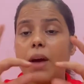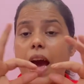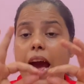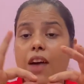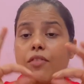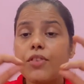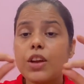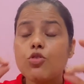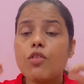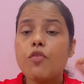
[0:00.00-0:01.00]
An
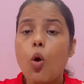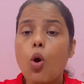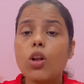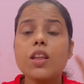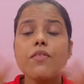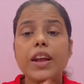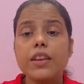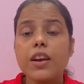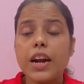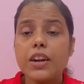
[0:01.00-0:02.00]
average of all the
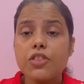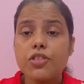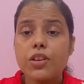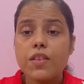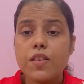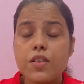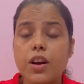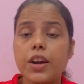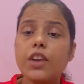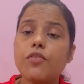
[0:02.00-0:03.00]
weather condition is
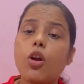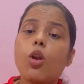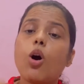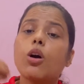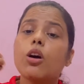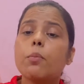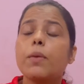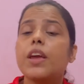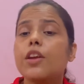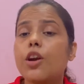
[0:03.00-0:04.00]
studied for longer
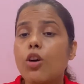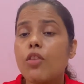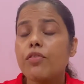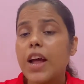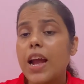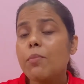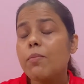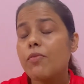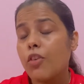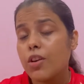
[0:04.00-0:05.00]
period of time,
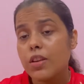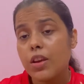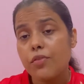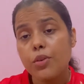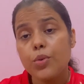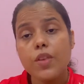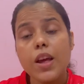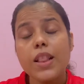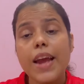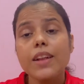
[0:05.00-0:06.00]
for if you
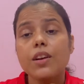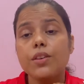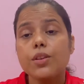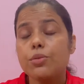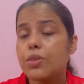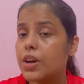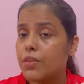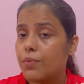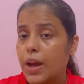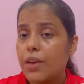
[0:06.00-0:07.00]
say like 30 to
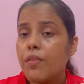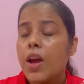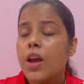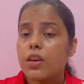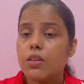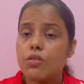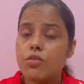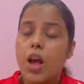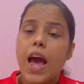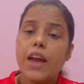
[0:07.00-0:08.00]
35 years,
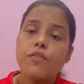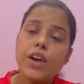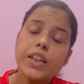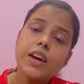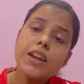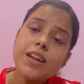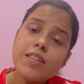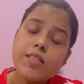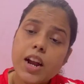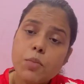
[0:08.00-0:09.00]
and weather
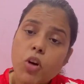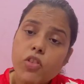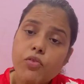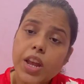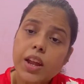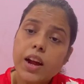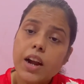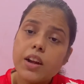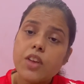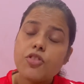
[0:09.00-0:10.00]
is the atmospheric
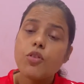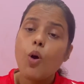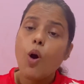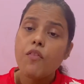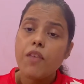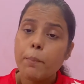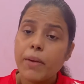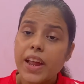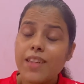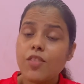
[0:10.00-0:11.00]
condition of a
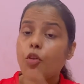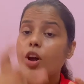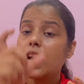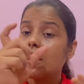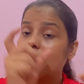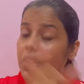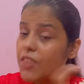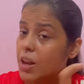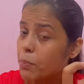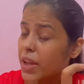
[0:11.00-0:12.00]
place for a
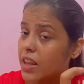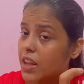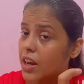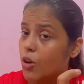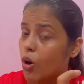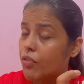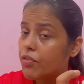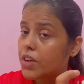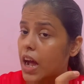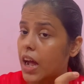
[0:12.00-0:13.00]
given period of
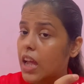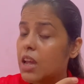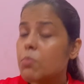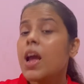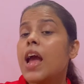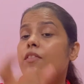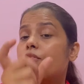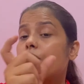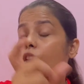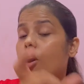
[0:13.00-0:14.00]
time,
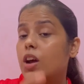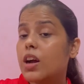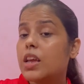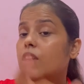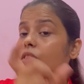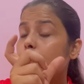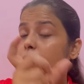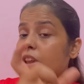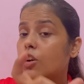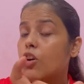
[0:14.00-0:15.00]

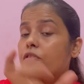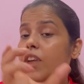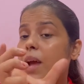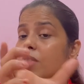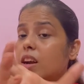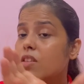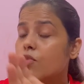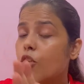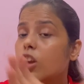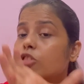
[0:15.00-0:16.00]
that is
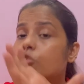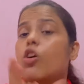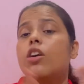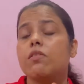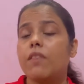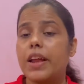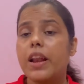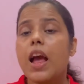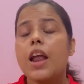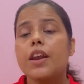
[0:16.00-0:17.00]
for a short while.
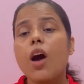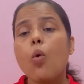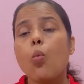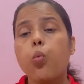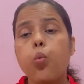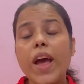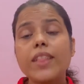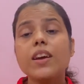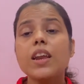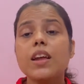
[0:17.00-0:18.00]
Now
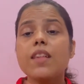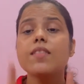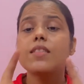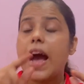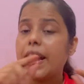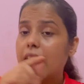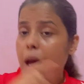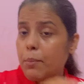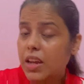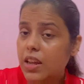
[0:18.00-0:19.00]
weather is
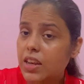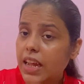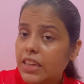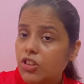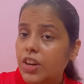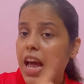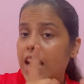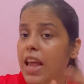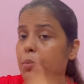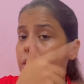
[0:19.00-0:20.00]
dynamic in nature.
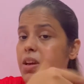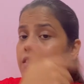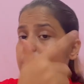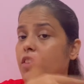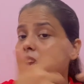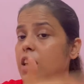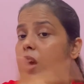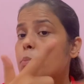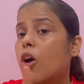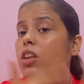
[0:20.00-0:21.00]
Dynamic means it will
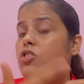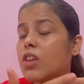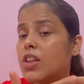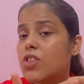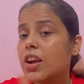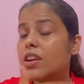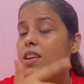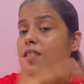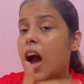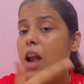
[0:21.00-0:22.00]
keep on changing, it
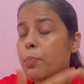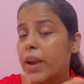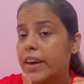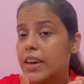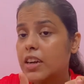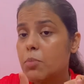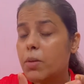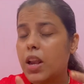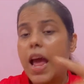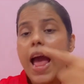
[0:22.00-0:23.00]
is
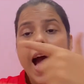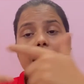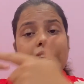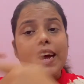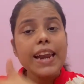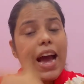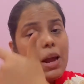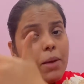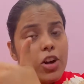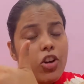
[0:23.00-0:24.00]
unpredictable, and
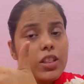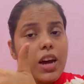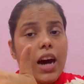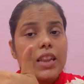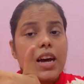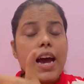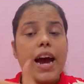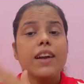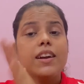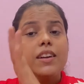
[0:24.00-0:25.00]
climate on the other
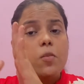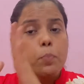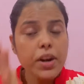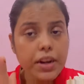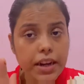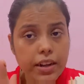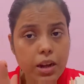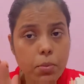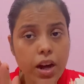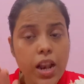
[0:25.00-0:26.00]
hand, it is
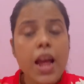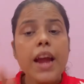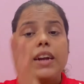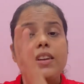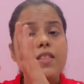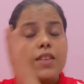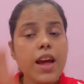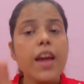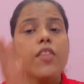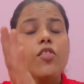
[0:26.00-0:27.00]
predictable, it
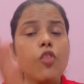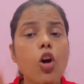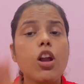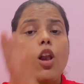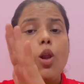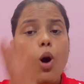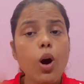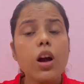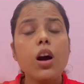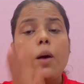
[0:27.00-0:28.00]
stays for a
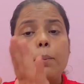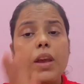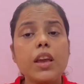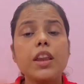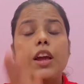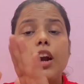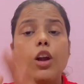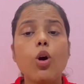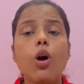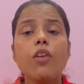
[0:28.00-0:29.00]
longer period
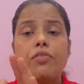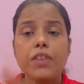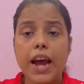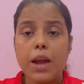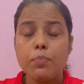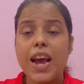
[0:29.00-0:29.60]
of time.